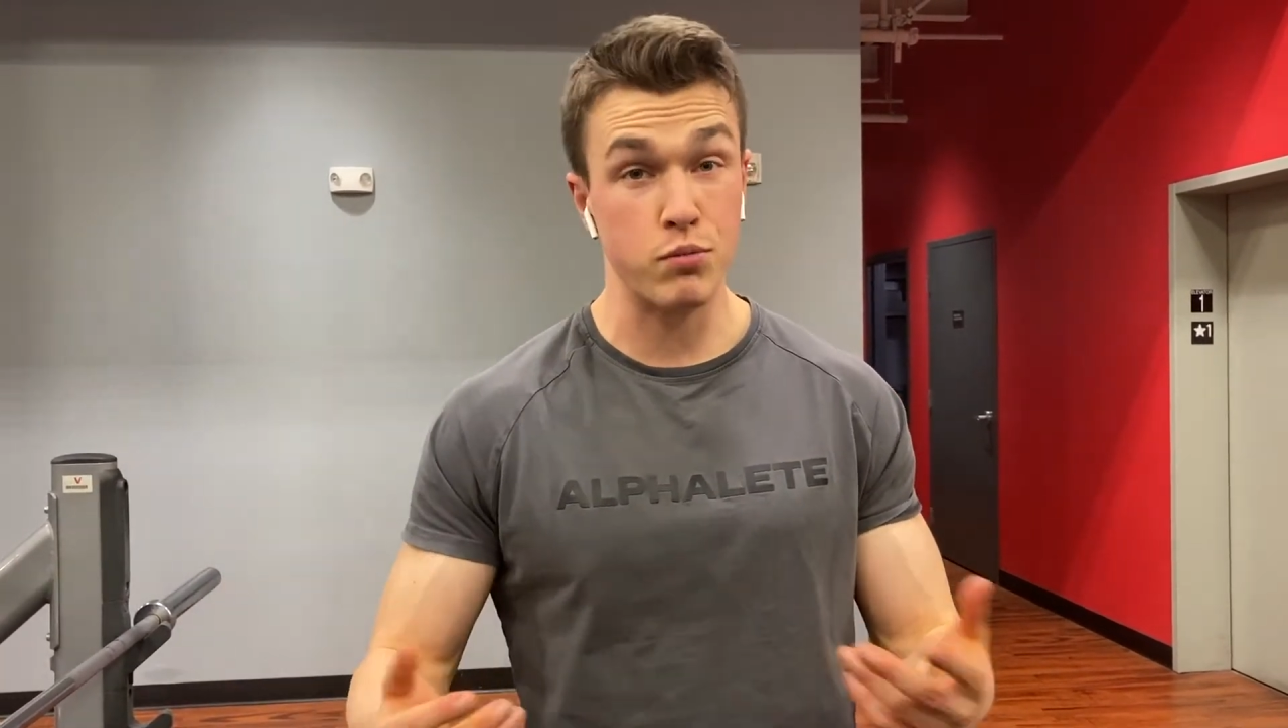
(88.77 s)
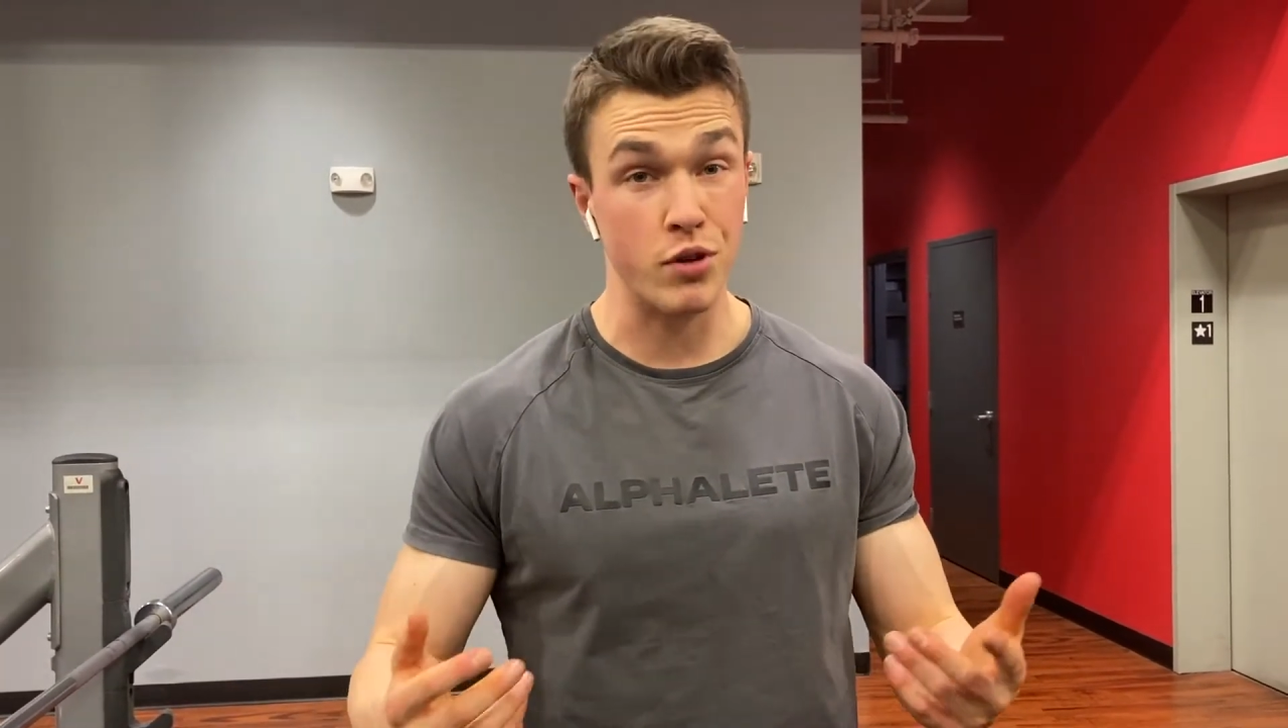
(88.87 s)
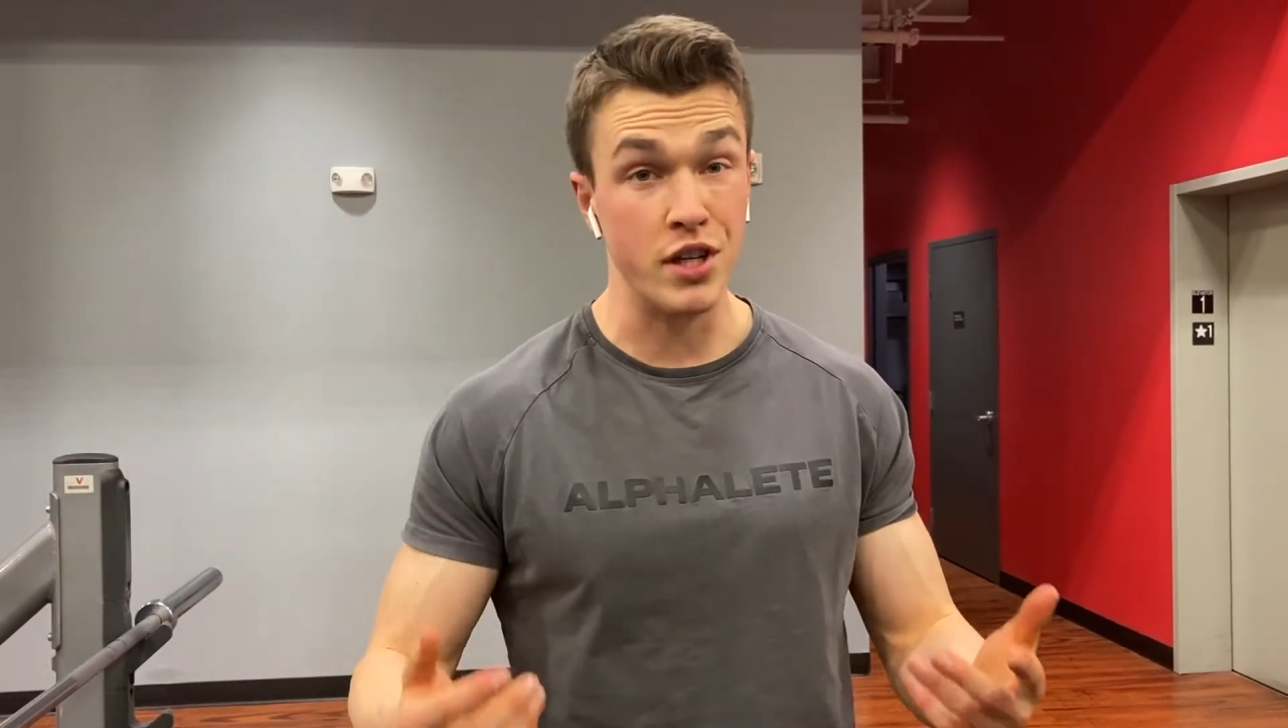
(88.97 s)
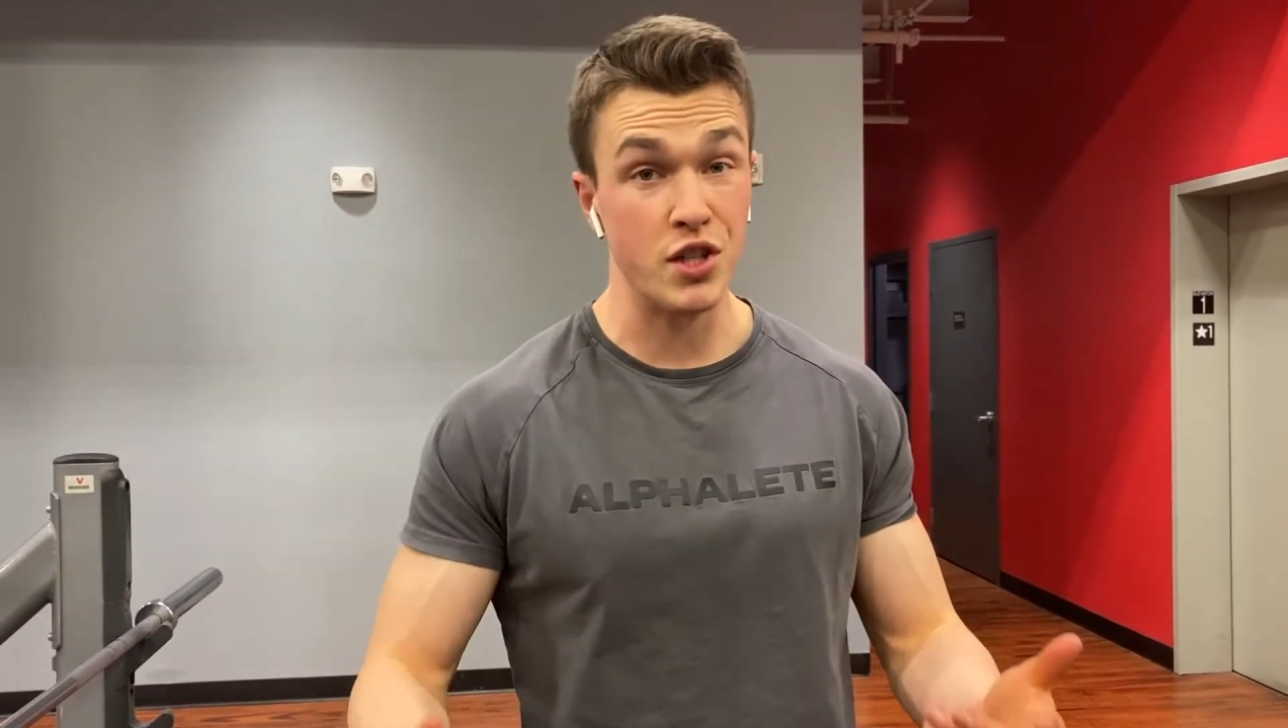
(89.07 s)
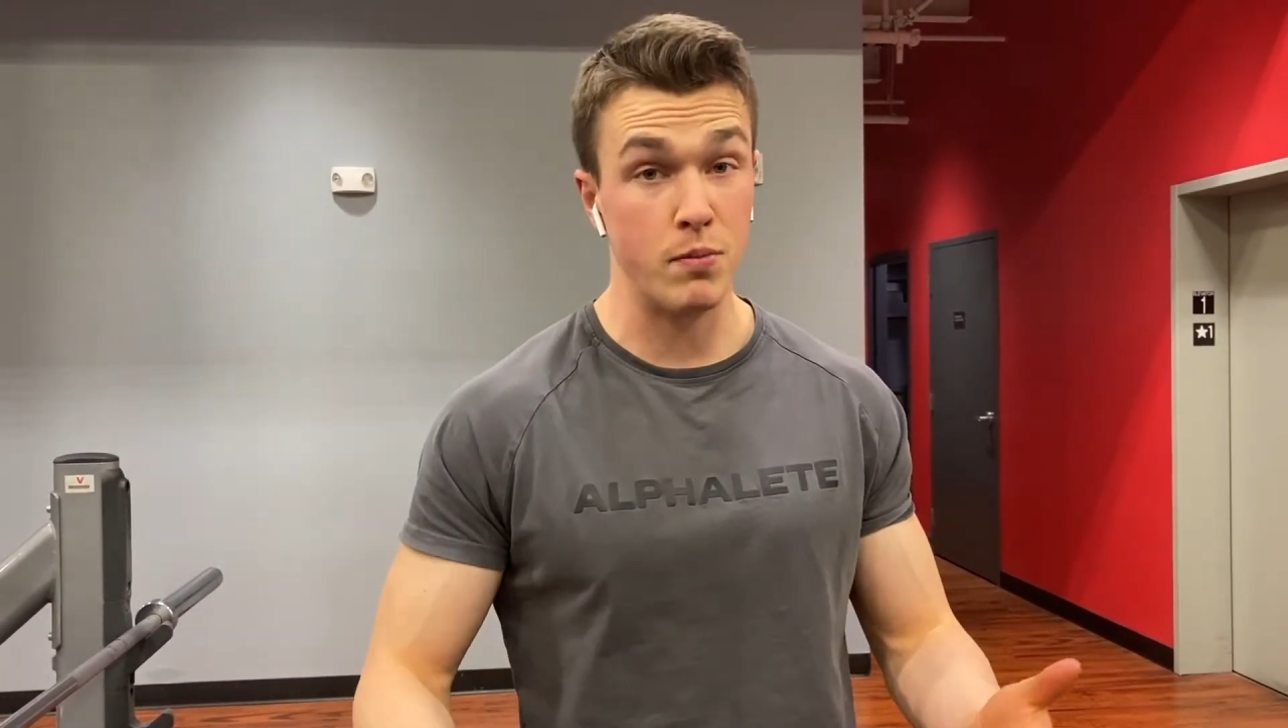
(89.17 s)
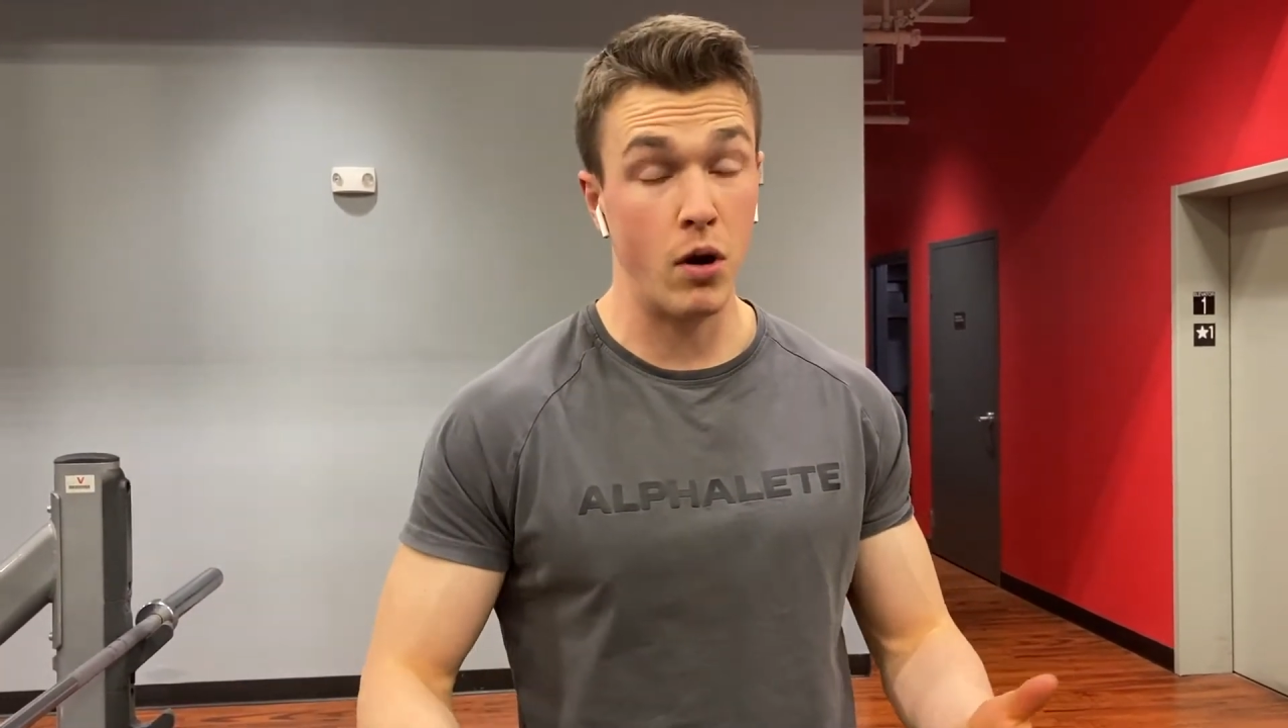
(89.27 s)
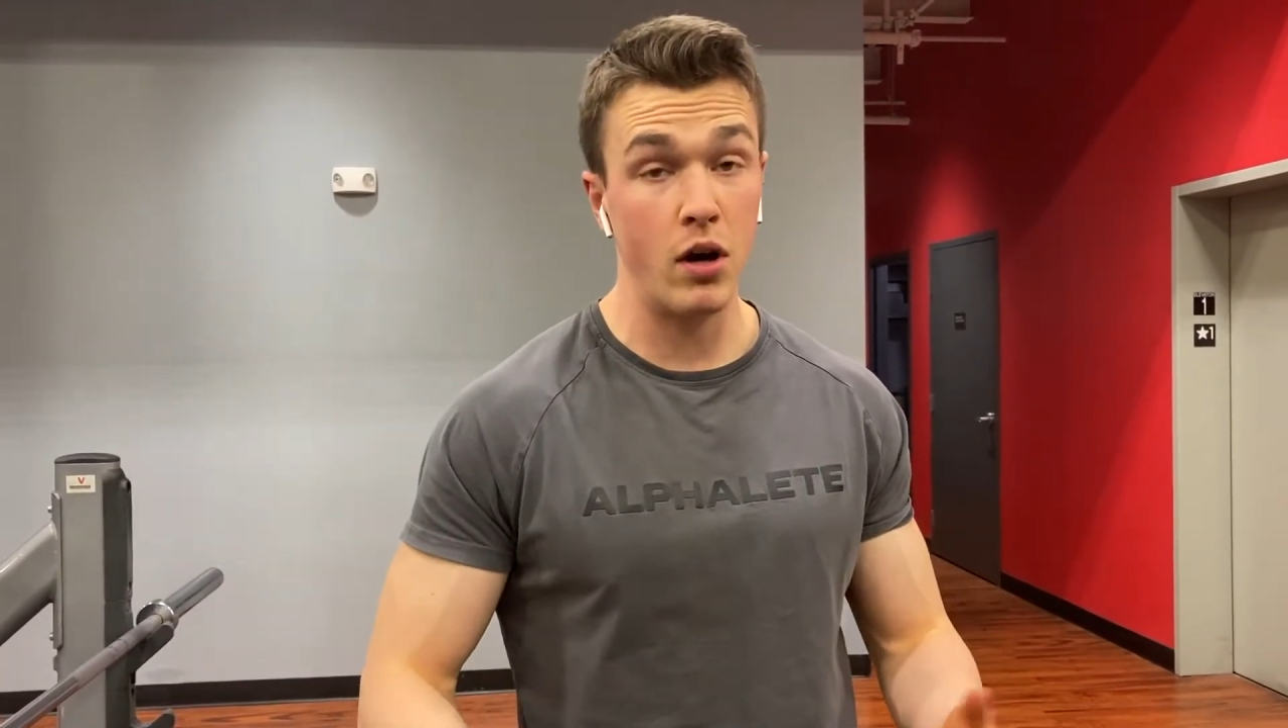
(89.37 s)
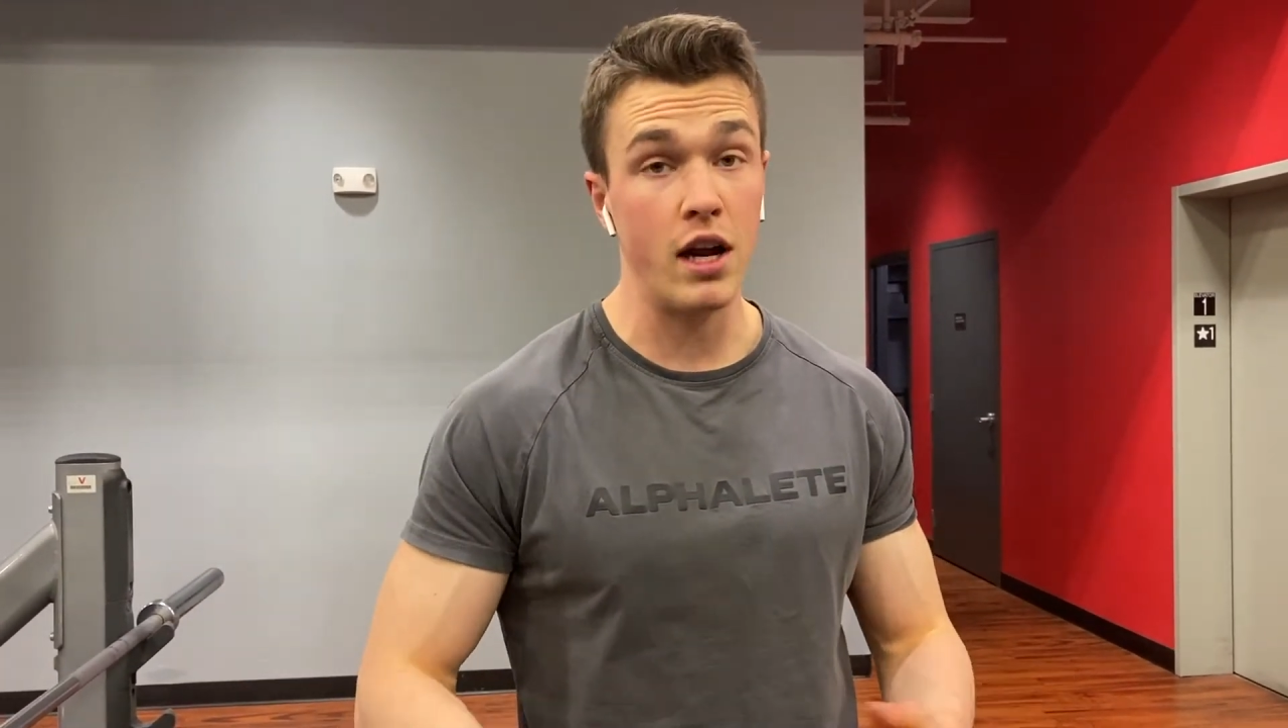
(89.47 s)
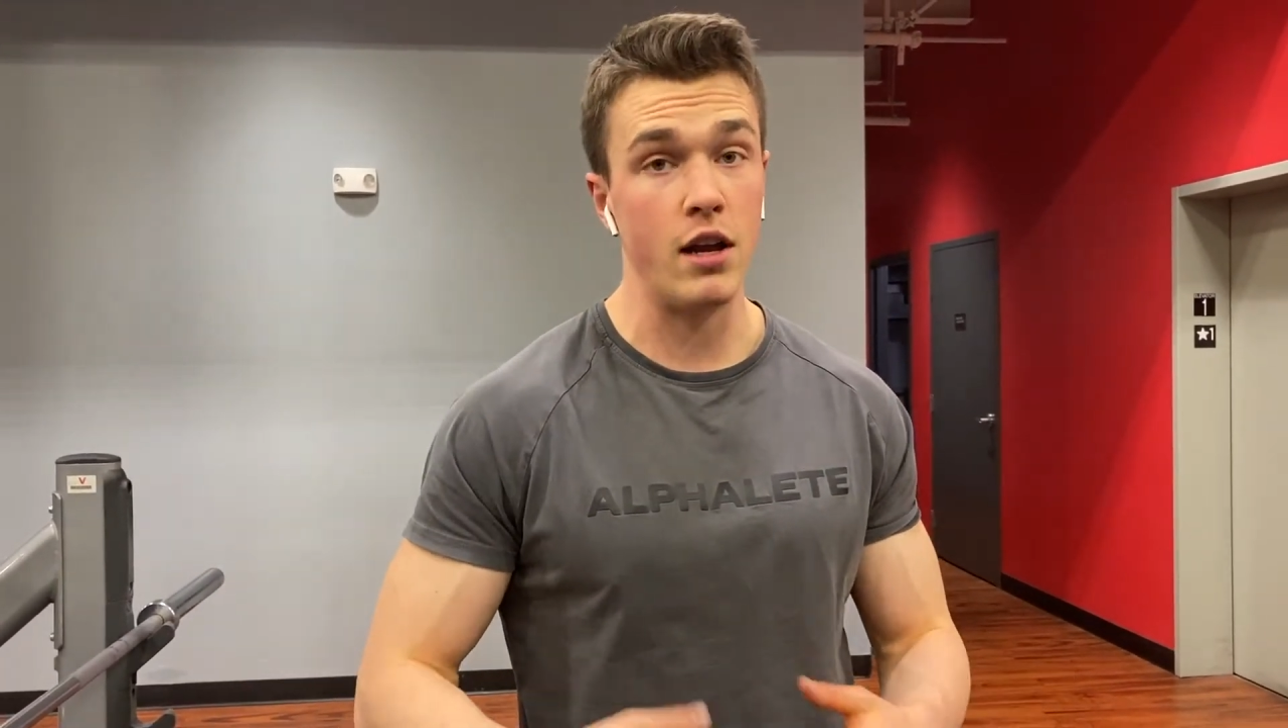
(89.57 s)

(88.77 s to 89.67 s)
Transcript: pretty smart and